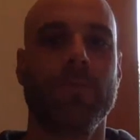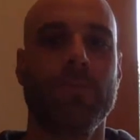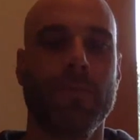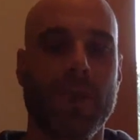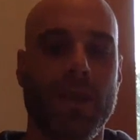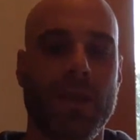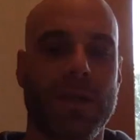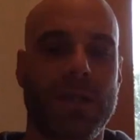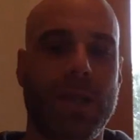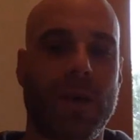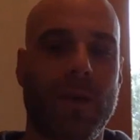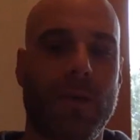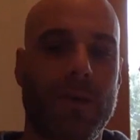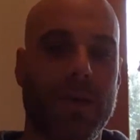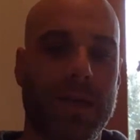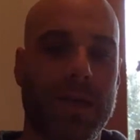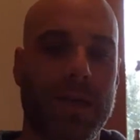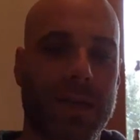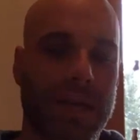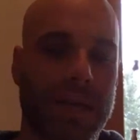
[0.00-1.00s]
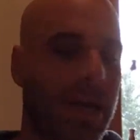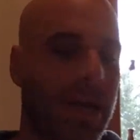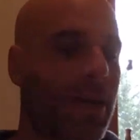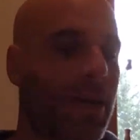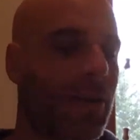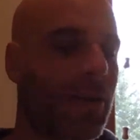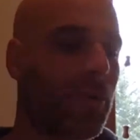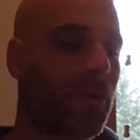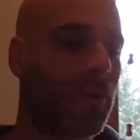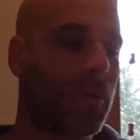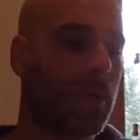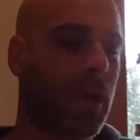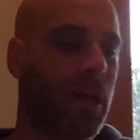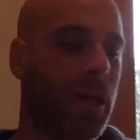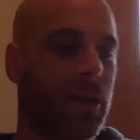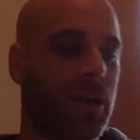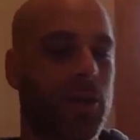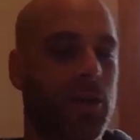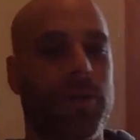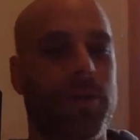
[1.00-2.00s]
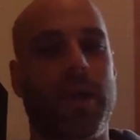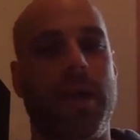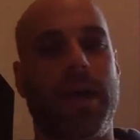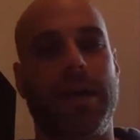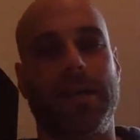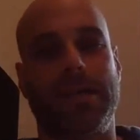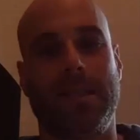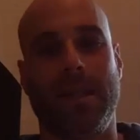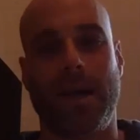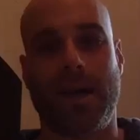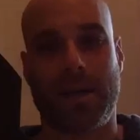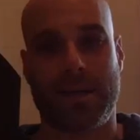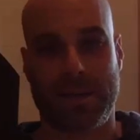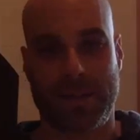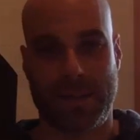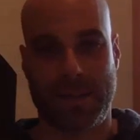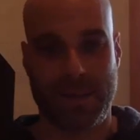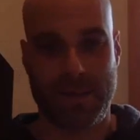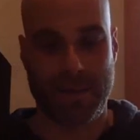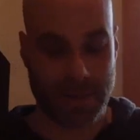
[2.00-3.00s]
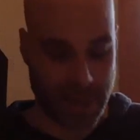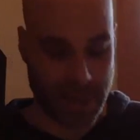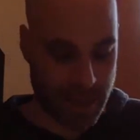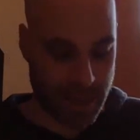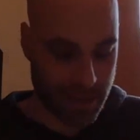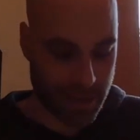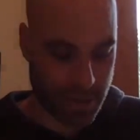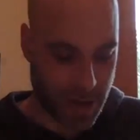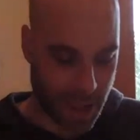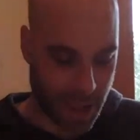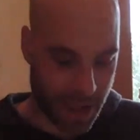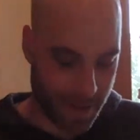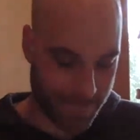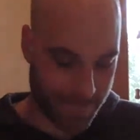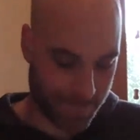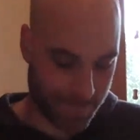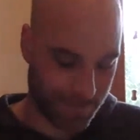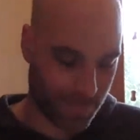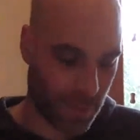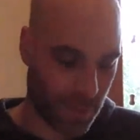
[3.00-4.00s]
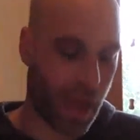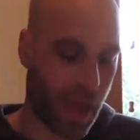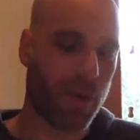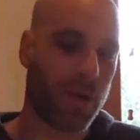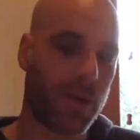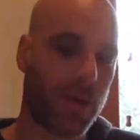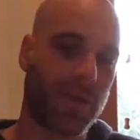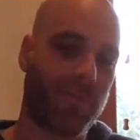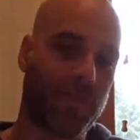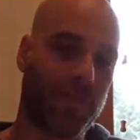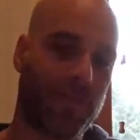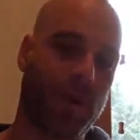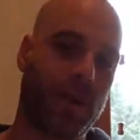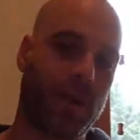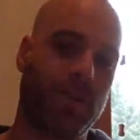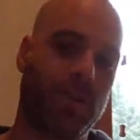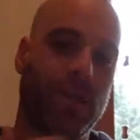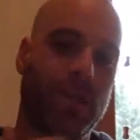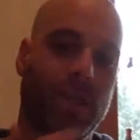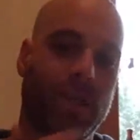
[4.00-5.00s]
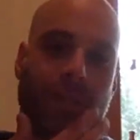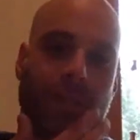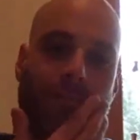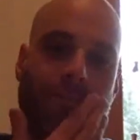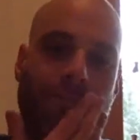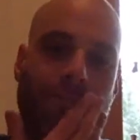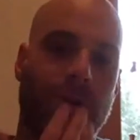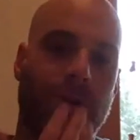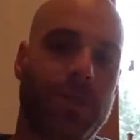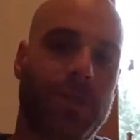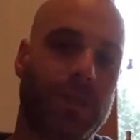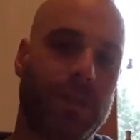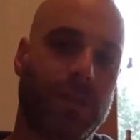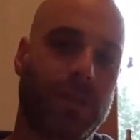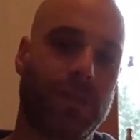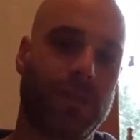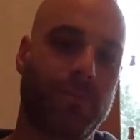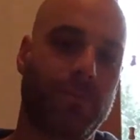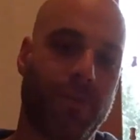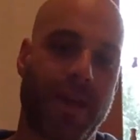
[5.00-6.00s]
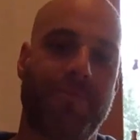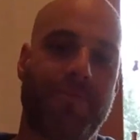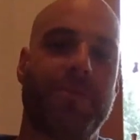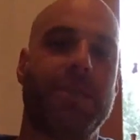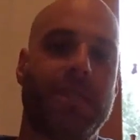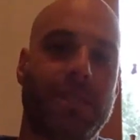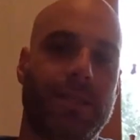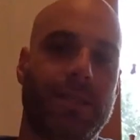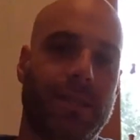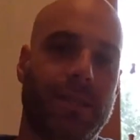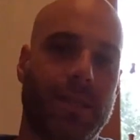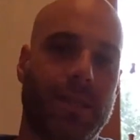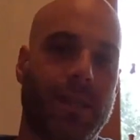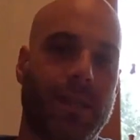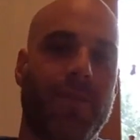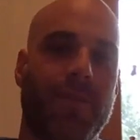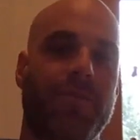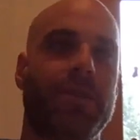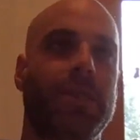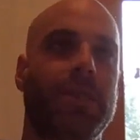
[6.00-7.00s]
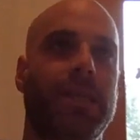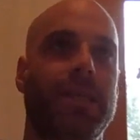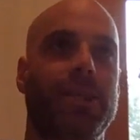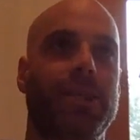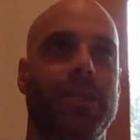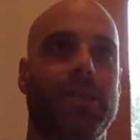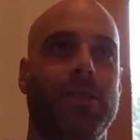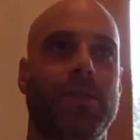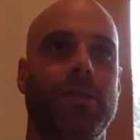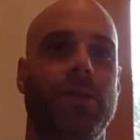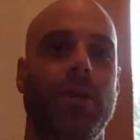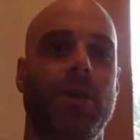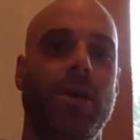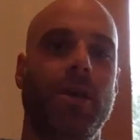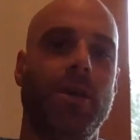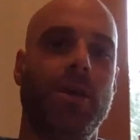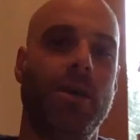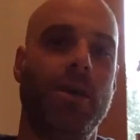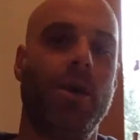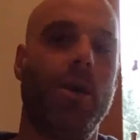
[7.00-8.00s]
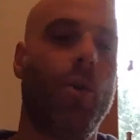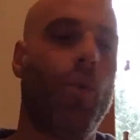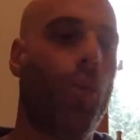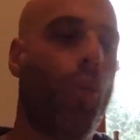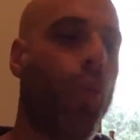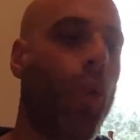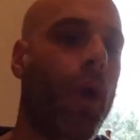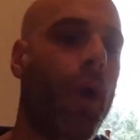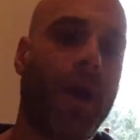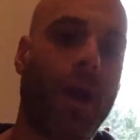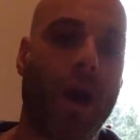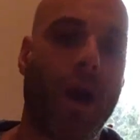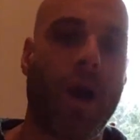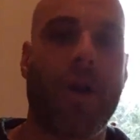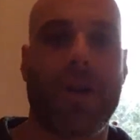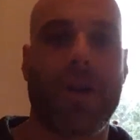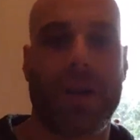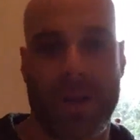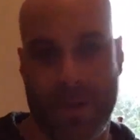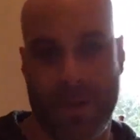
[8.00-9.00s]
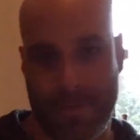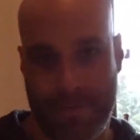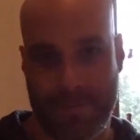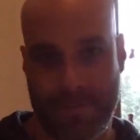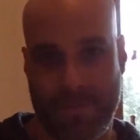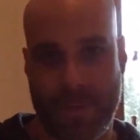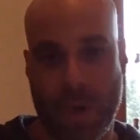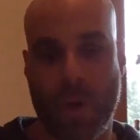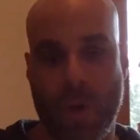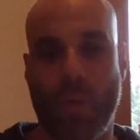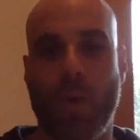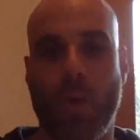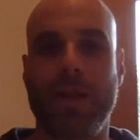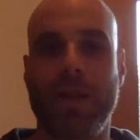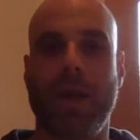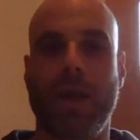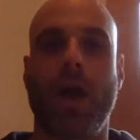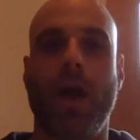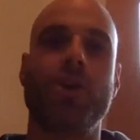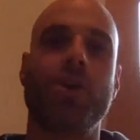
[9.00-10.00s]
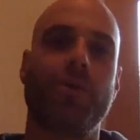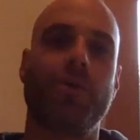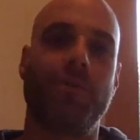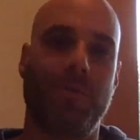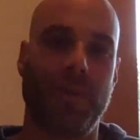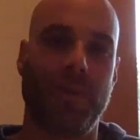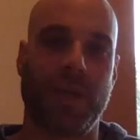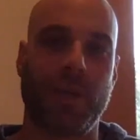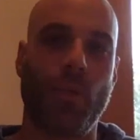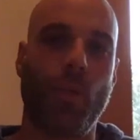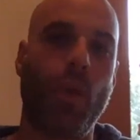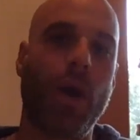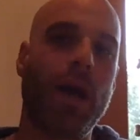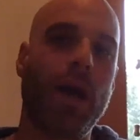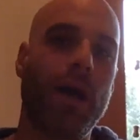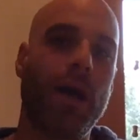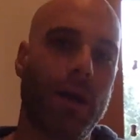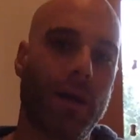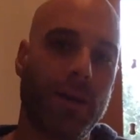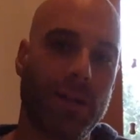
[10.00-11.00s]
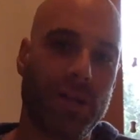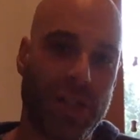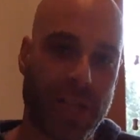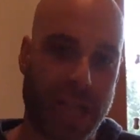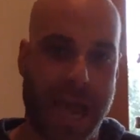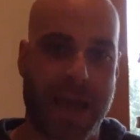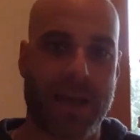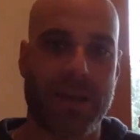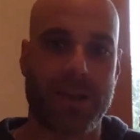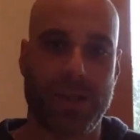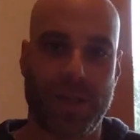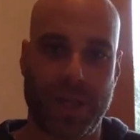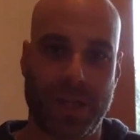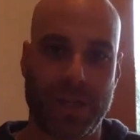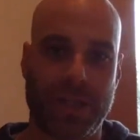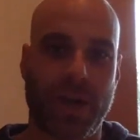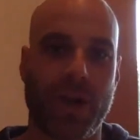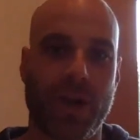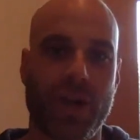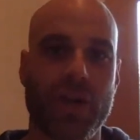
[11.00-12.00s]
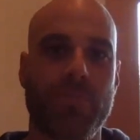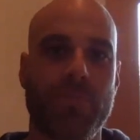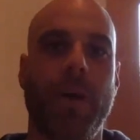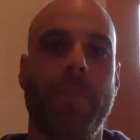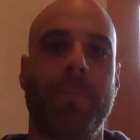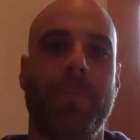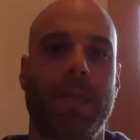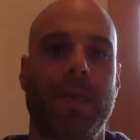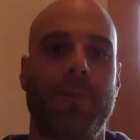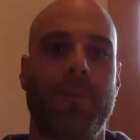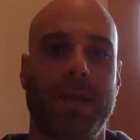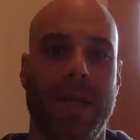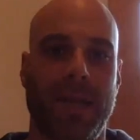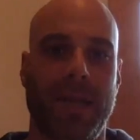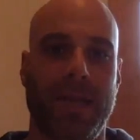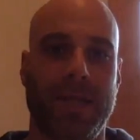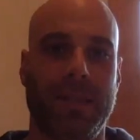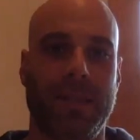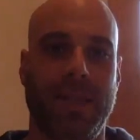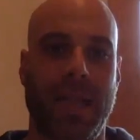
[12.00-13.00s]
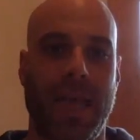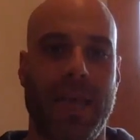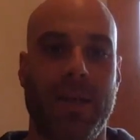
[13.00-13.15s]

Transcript: So, Hinanu, you and I talked the other day. If you could just first preface this conversation, where are you? What are you feeling? What challenges are you bumping up against? And